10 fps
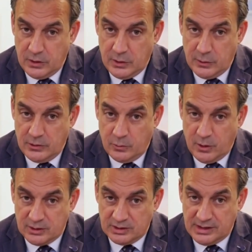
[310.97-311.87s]
lower
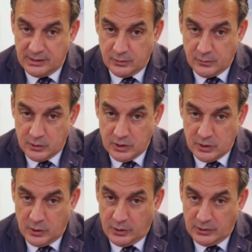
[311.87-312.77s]
quality and growth
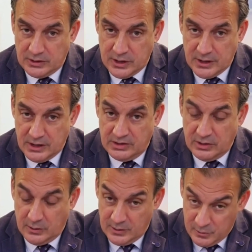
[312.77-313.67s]
stocks, as
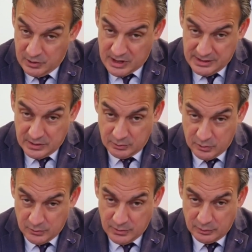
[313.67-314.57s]
those will tend to
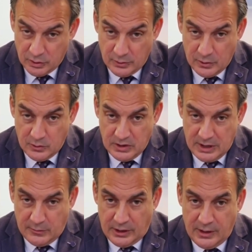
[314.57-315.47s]
move up the most
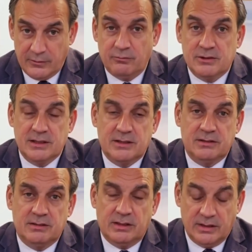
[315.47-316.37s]
in a recovery.
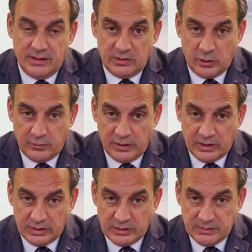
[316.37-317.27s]
As
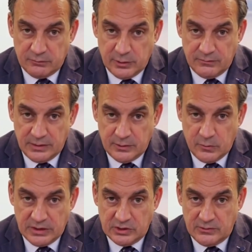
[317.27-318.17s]
always, if you have any
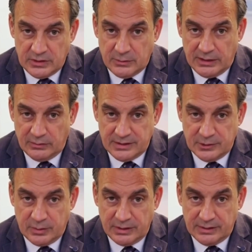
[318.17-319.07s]
questions about
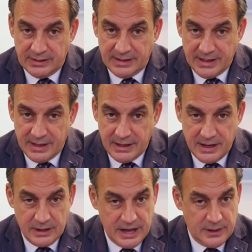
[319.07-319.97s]
these picks
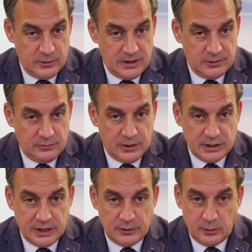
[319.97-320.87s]
and how they
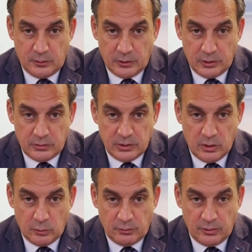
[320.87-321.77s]
fit in your
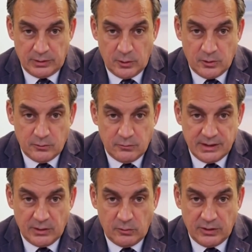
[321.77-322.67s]
hopefully
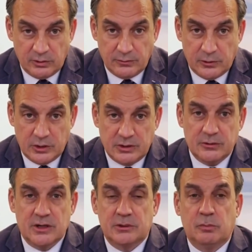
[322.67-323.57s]
already
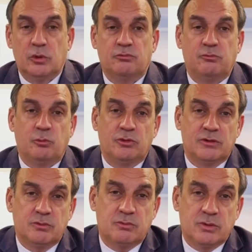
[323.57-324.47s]
well-diversified
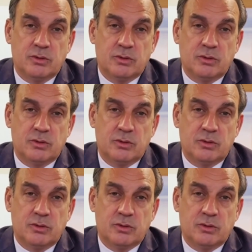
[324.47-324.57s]
portfolio,